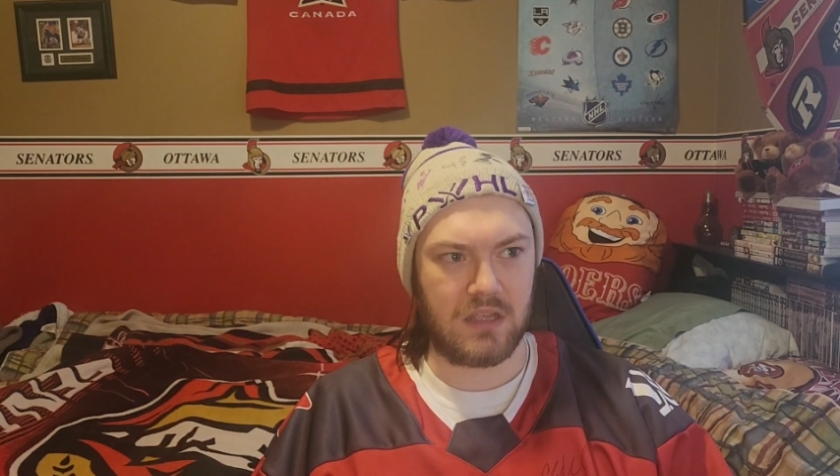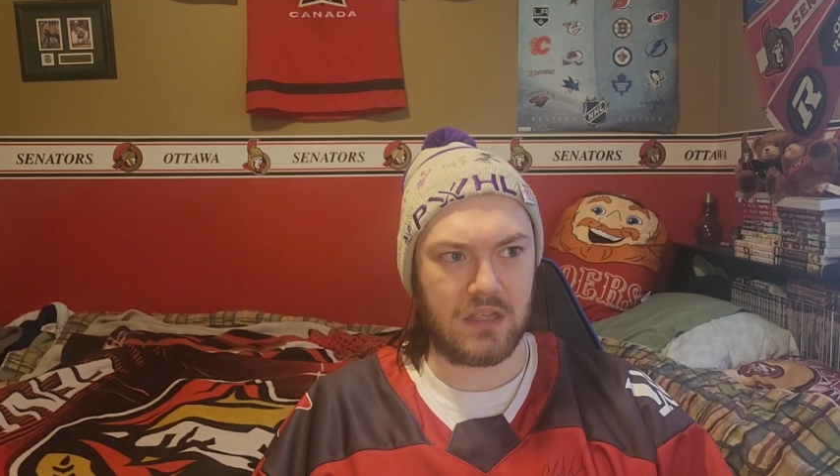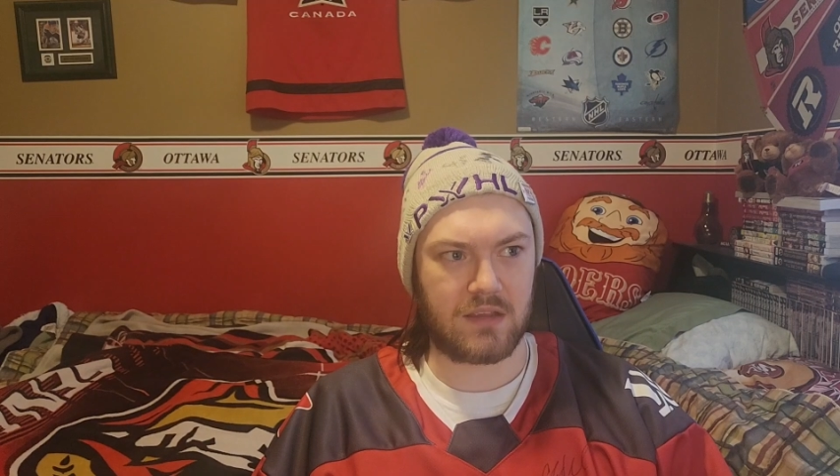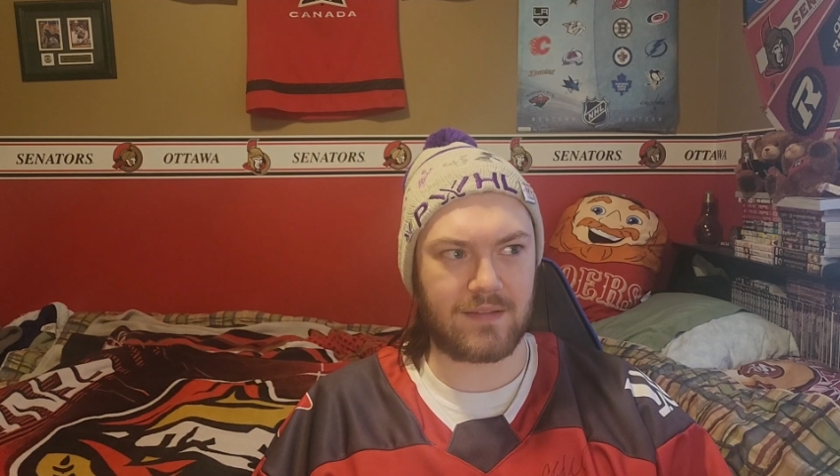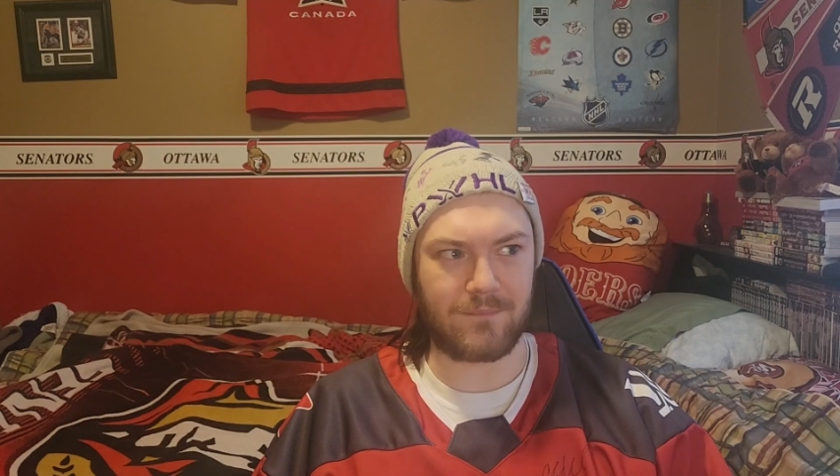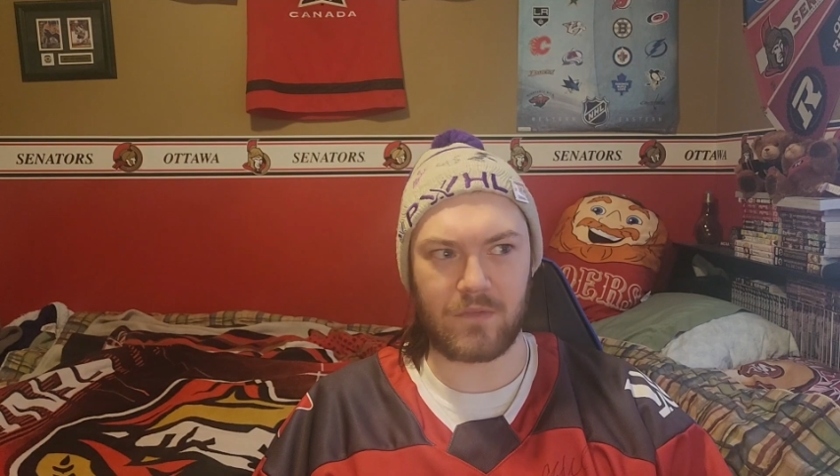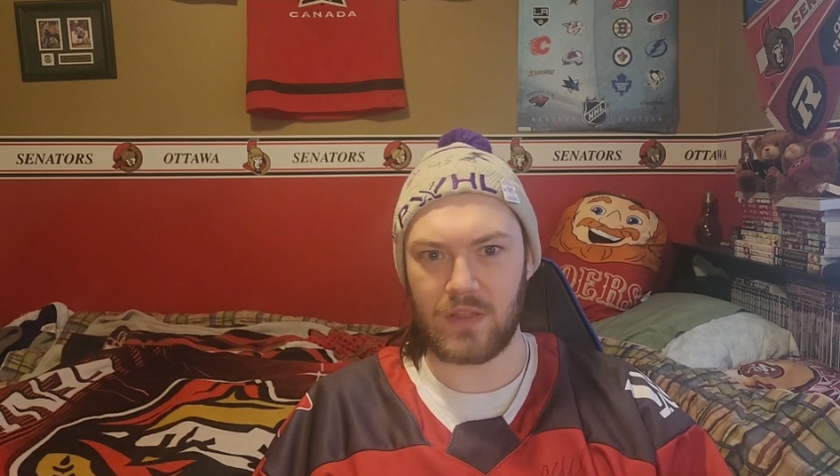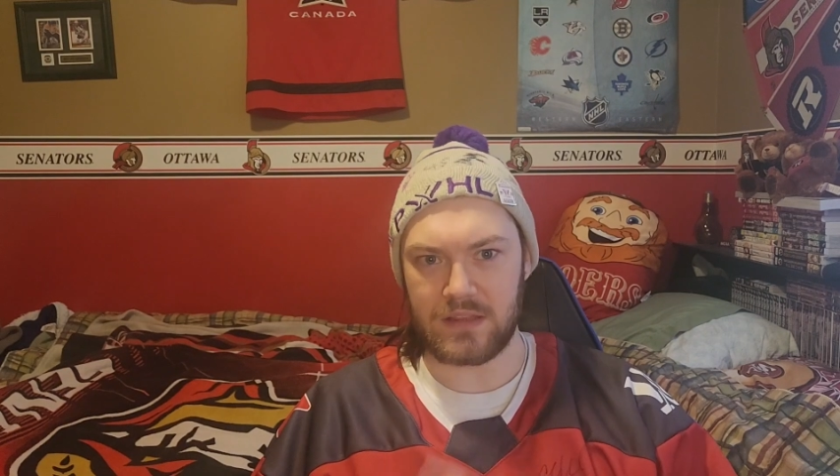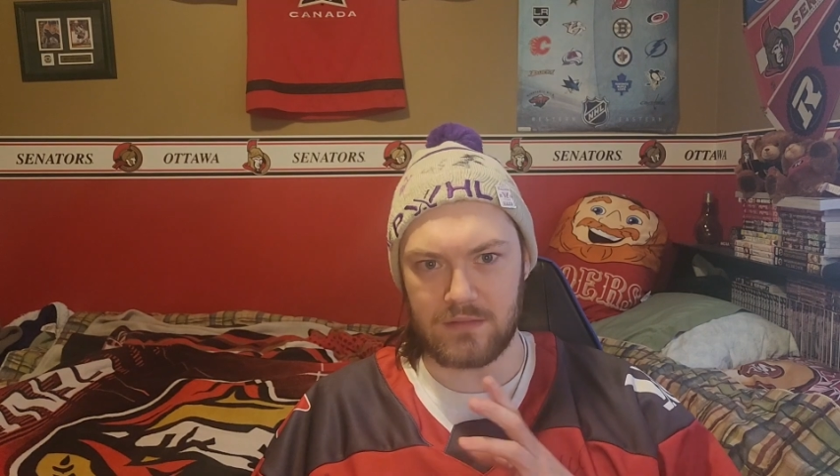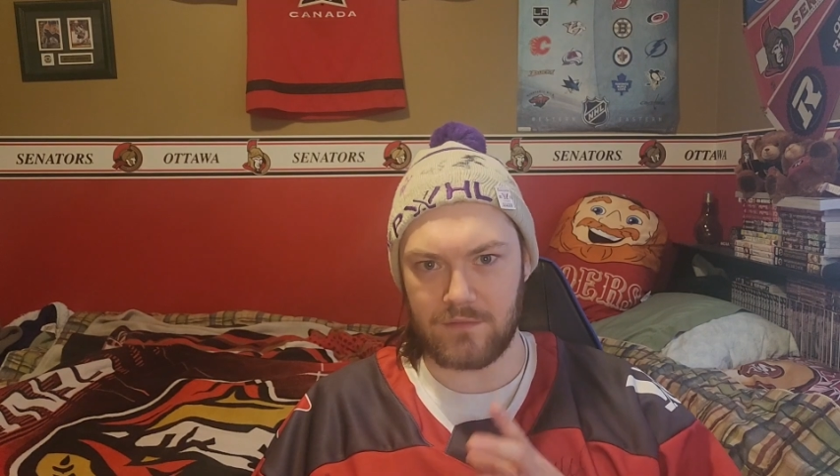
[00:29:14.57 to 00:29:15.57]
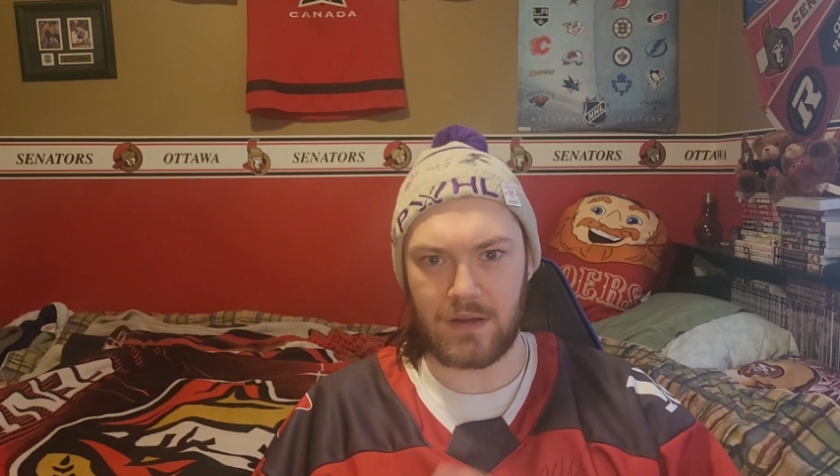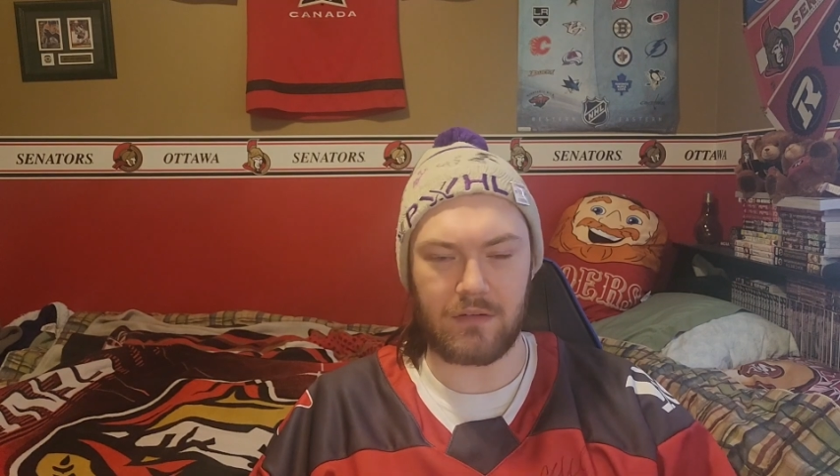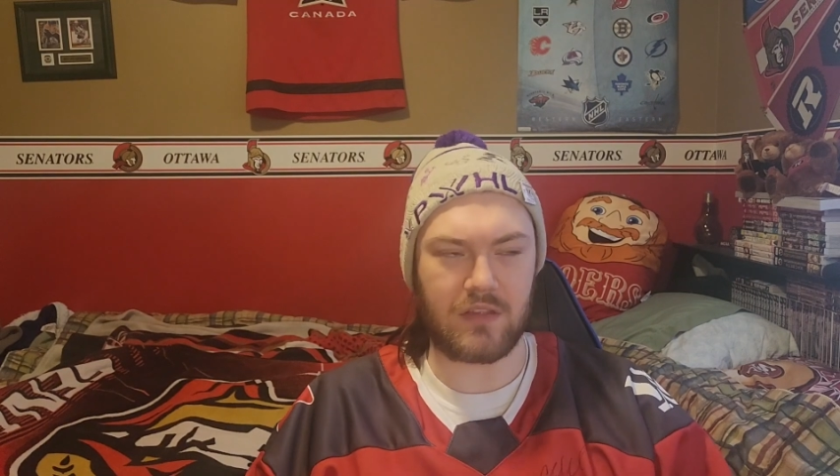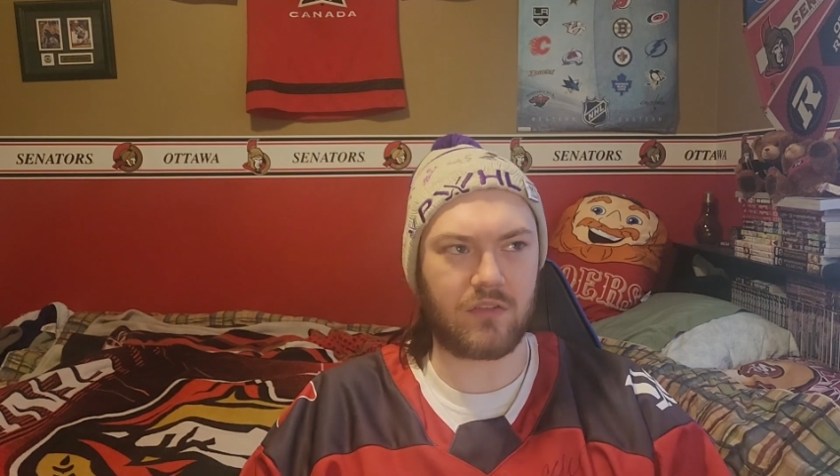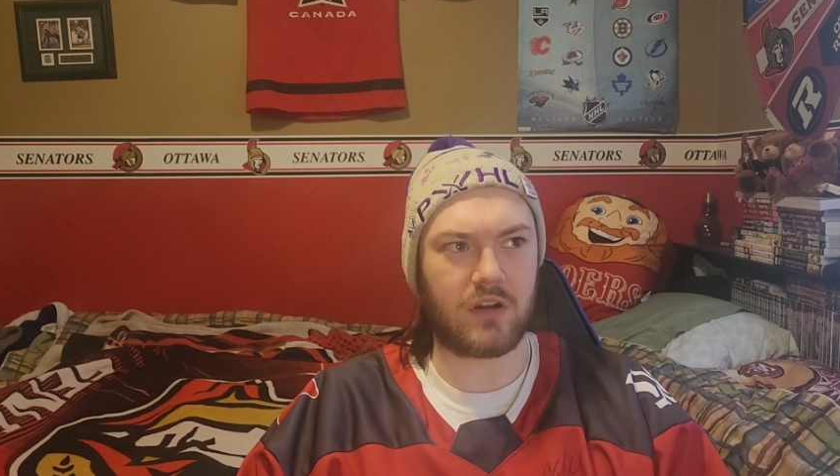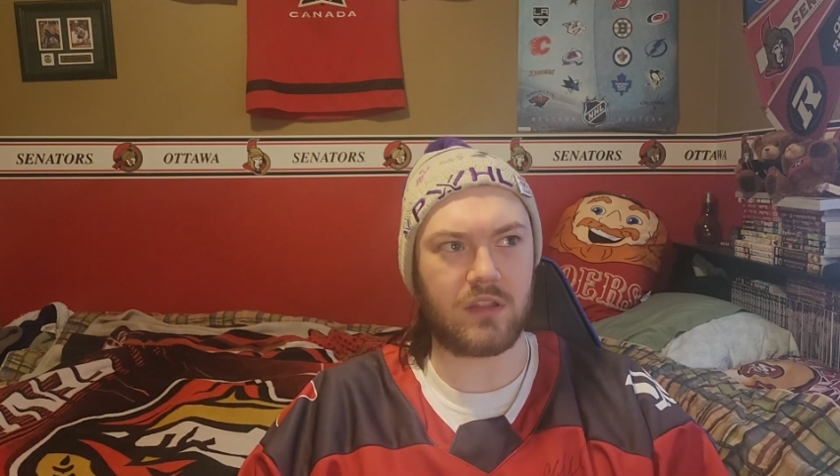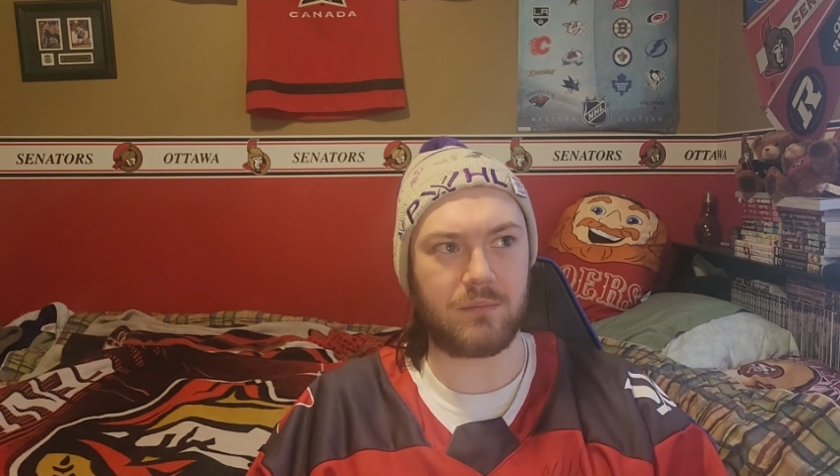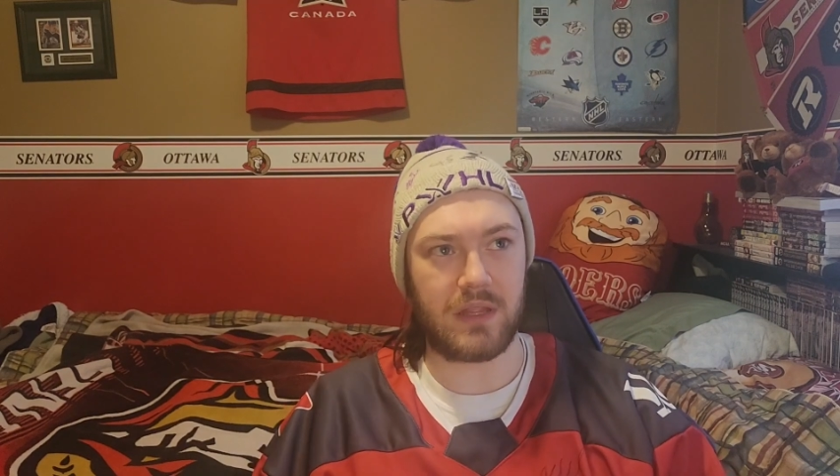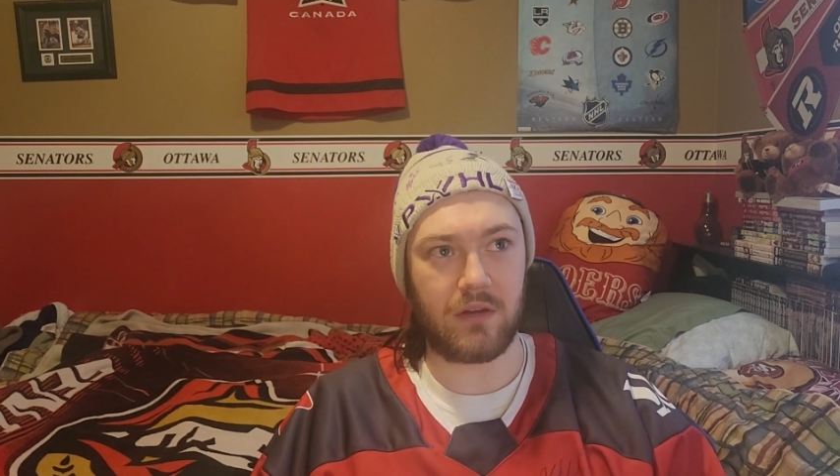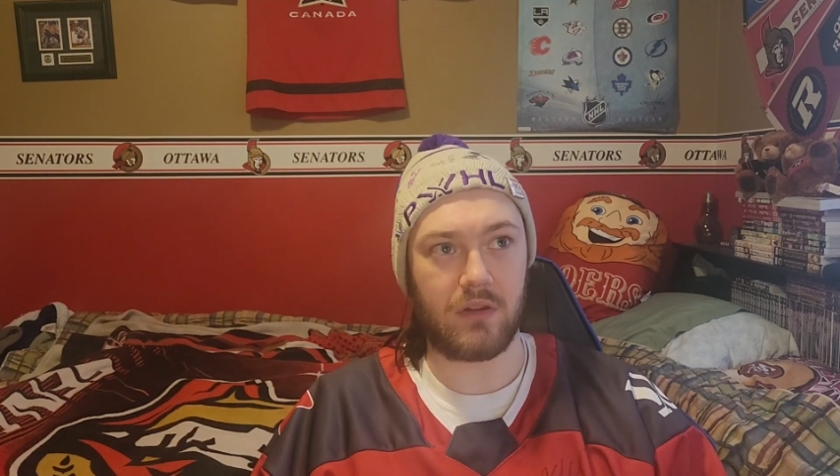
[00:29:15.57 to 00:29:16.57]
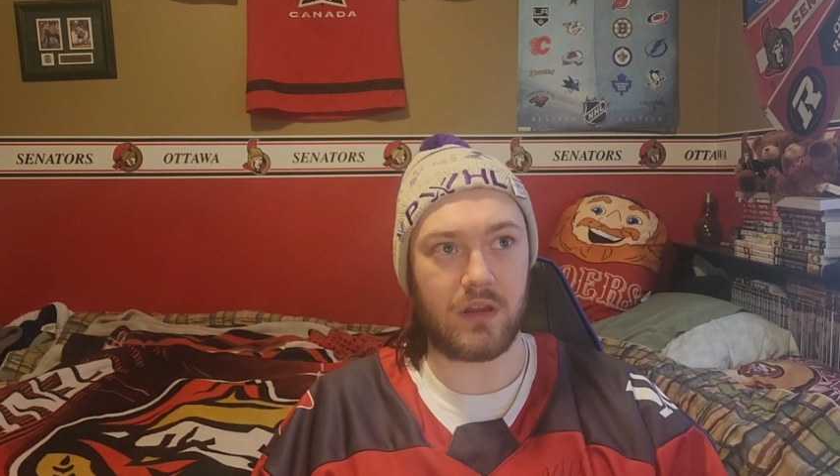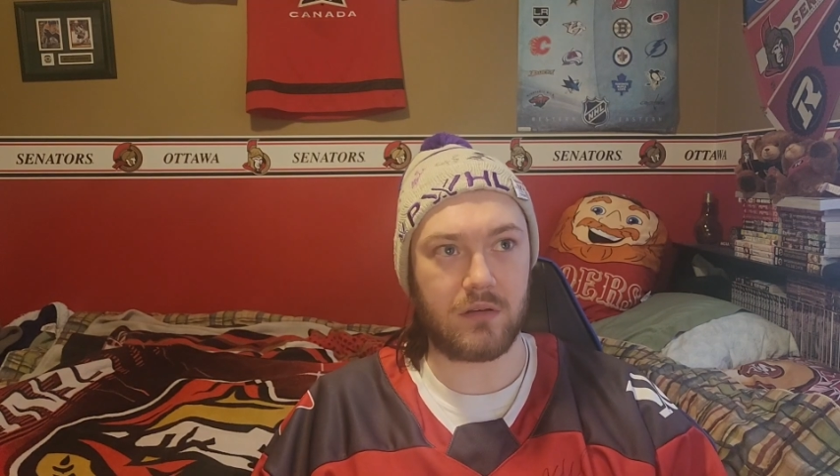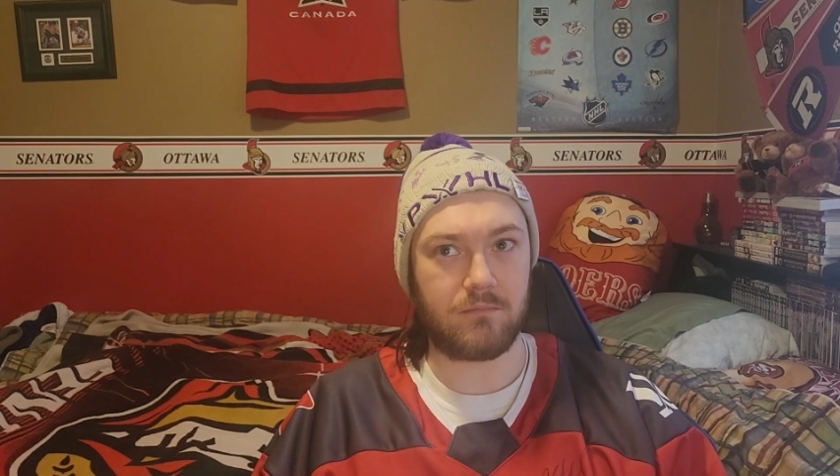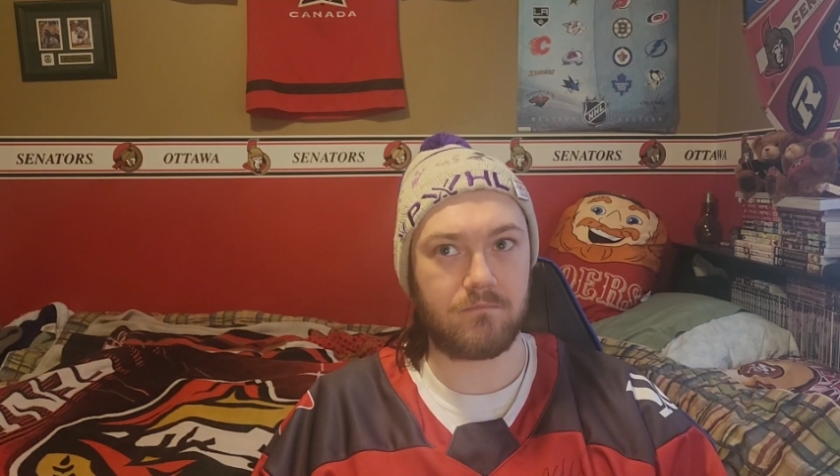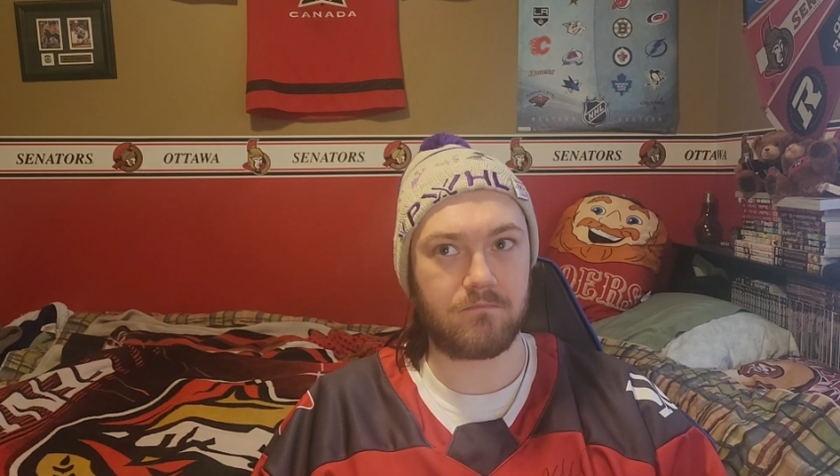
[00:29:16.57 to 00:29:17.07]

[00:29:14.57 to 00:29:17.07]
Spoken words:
except for, like, the very start of the period.